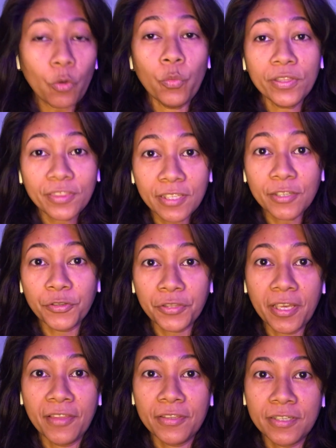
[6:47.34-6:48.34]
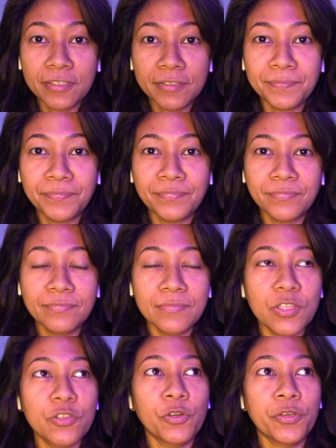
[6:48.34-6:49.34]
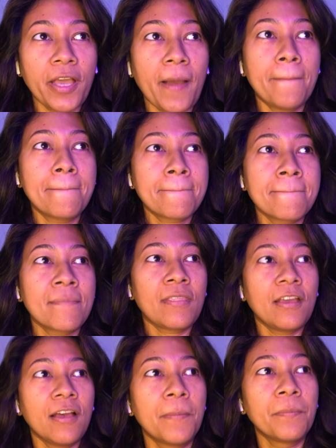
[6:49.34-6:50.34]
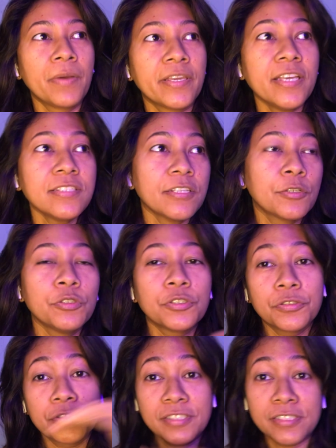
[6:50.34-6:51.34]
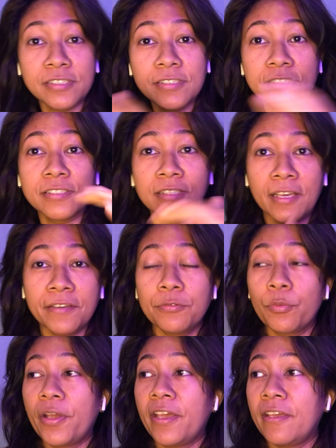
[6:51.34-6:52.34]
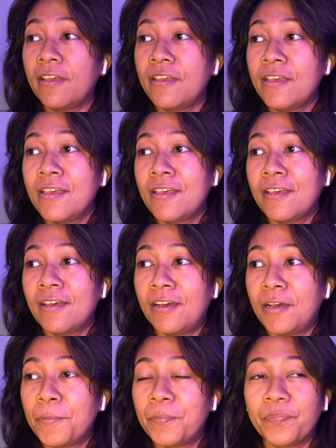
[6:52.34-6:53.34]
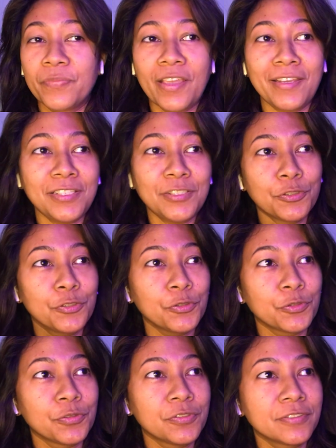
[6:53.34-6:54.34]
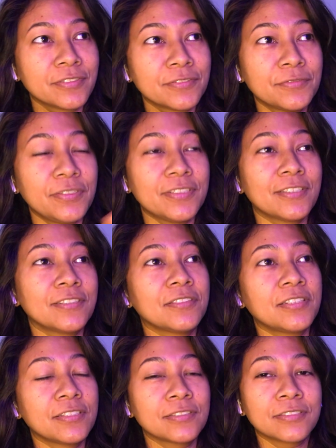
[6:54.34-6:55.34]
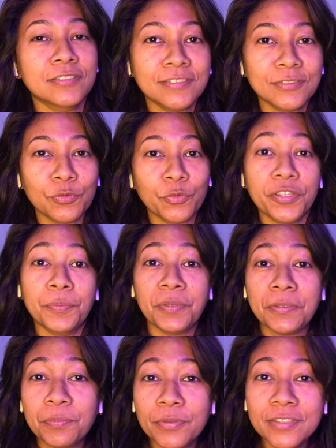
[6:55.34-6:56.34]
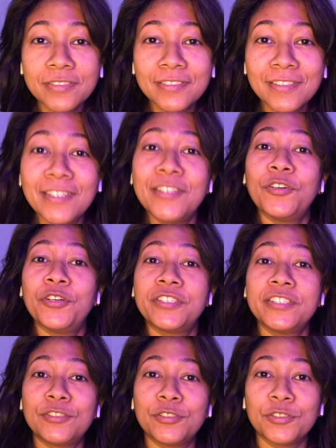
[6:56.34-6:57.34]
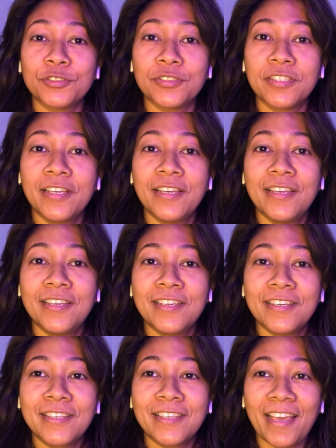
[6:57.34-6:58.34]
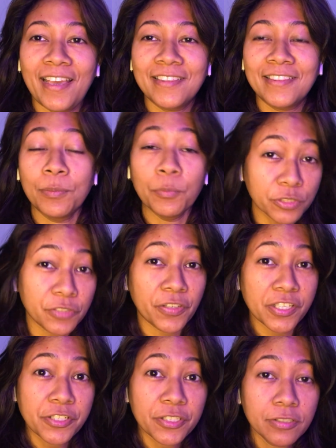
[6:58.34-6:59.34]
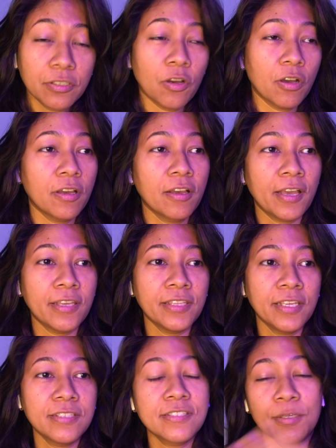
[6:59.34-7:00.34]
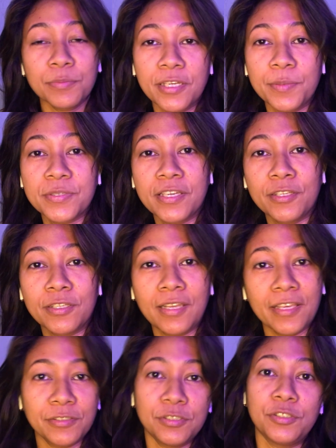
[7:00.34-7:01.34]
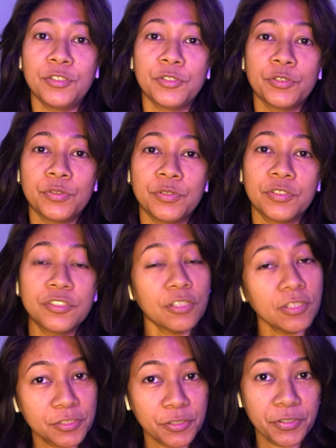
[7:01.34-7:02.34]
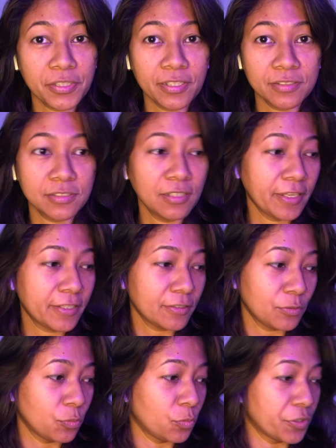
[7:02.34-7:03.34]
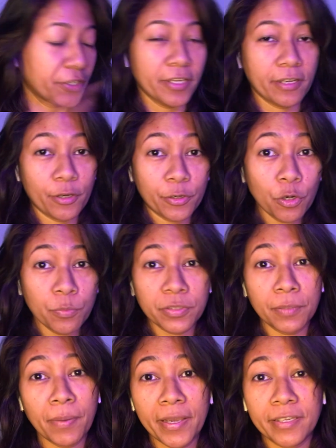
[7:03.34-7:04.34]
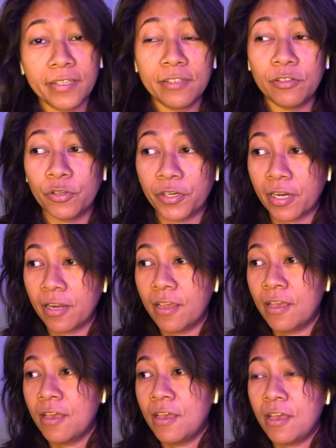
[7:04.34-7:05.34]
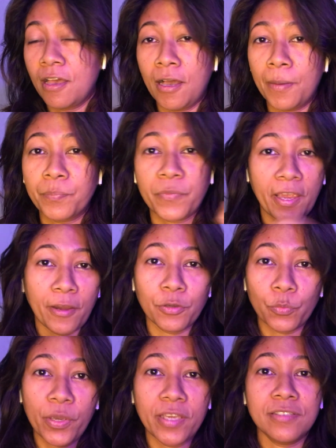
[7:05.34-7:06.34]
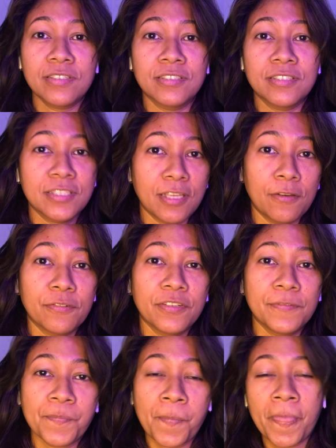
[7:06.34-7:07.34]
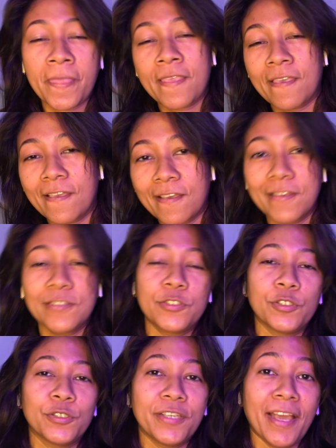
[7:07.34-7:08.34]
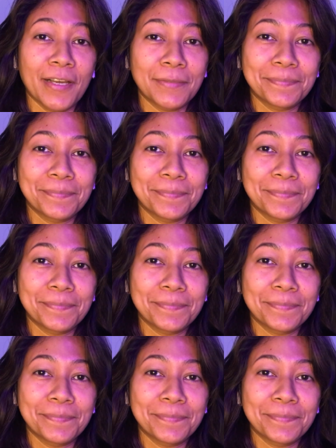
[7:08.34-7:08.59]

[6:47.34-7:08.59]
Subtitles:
one thing or the other. So yeah, I guess I go through seasons in life where I need to do physical things with people in order to get the motivation. And then sometimes I like to do solitary things like working out at home with the bike or carrying weights and stuff. So yeah,